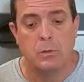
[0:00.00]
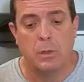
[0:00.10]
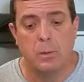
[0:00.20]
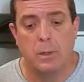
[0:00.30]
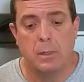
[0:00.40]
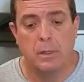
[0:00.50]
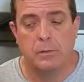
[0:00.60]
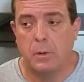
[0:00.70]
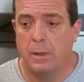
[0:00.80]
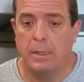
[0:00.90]
So let's
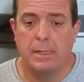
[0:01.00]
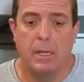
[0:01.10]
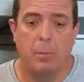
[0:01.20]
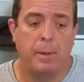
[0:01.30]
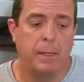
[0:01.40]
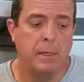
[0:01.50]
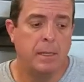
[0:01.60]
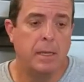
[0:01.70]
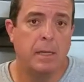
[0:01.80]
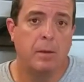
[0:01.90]
go ahead and get our pinion
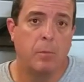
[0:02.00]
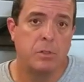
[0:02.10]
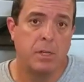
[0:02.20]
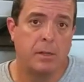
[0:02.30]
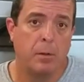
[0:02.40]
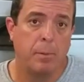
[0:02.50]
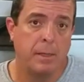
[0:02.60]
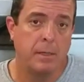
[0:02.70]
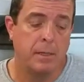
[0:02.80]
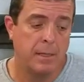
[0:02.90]
in, and we'll check our pinion